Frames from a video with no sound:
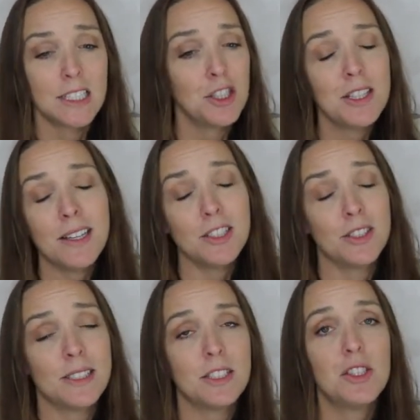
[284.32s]

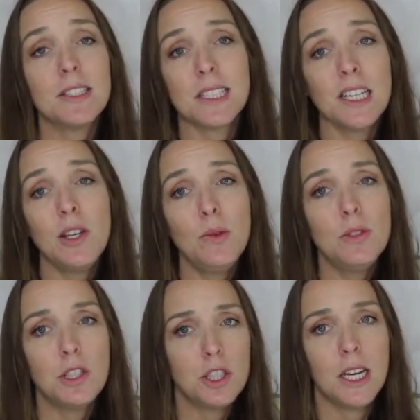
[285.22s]
just a
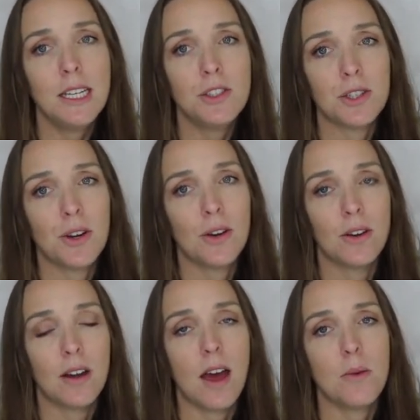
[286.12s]
huge change
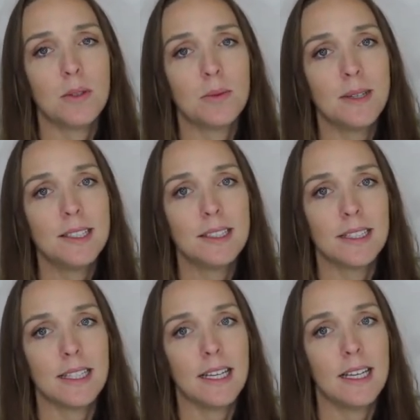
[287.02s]
occurred. I was
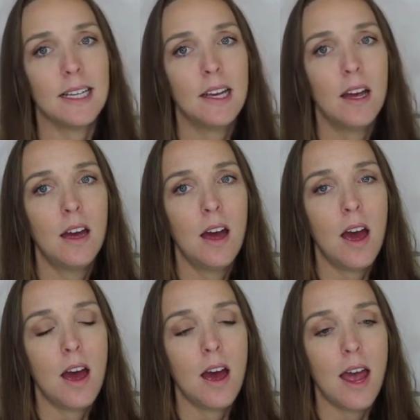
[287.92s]
recently
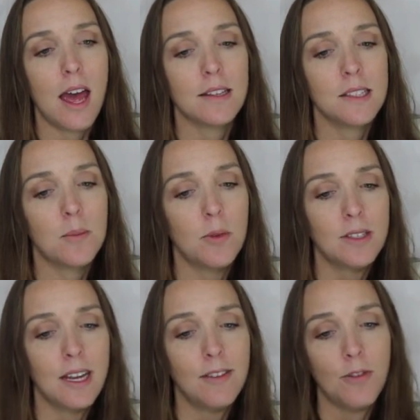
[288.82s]
had
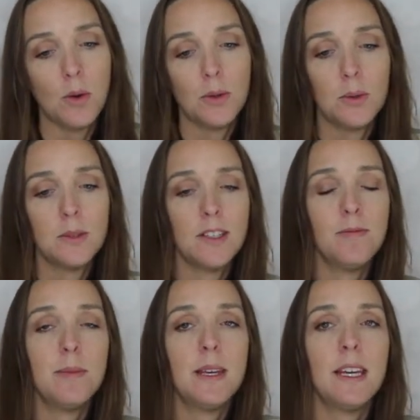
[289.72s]
someone take photos
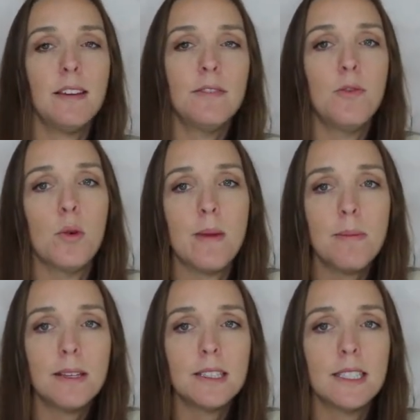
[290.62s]
of me for my
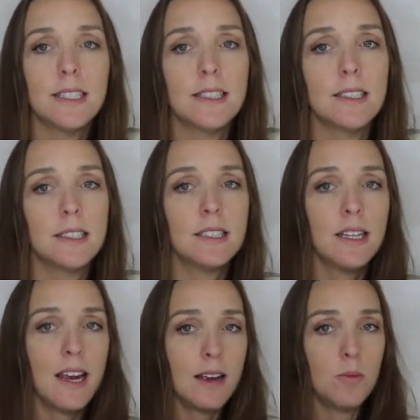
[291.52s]
business
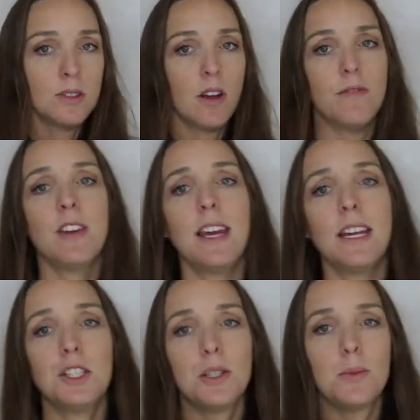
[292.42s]
and was on
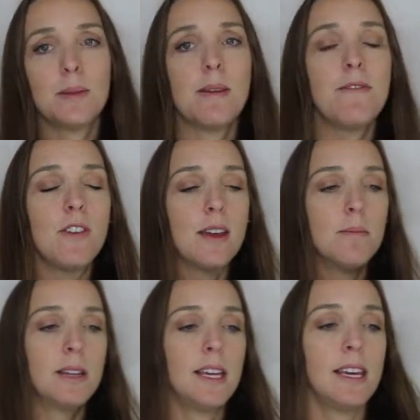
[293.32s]
vacation with my
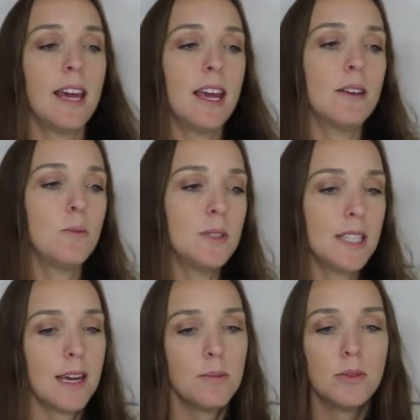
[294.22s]
family and was
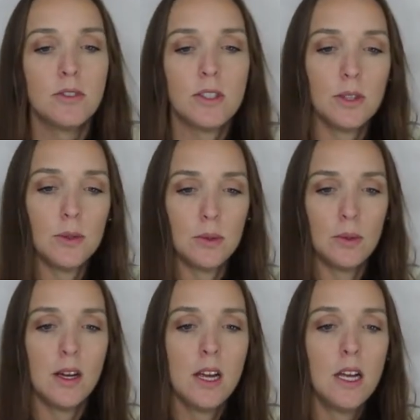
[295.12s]
able
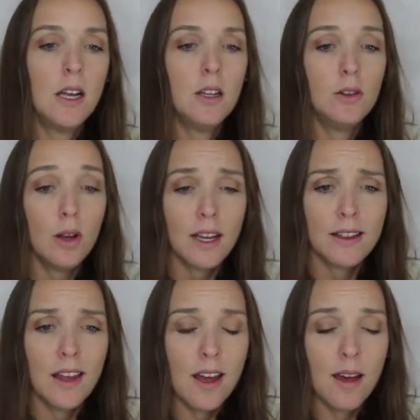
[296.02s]
to look
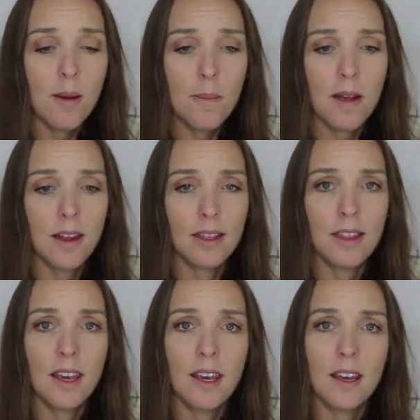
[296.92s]
at them and
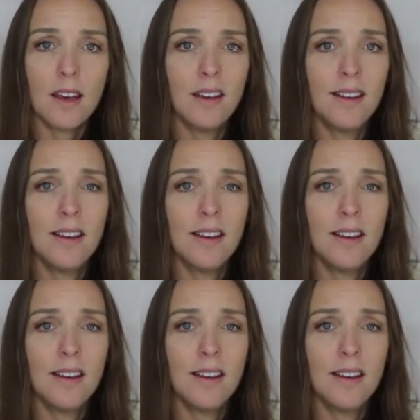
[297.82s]
think,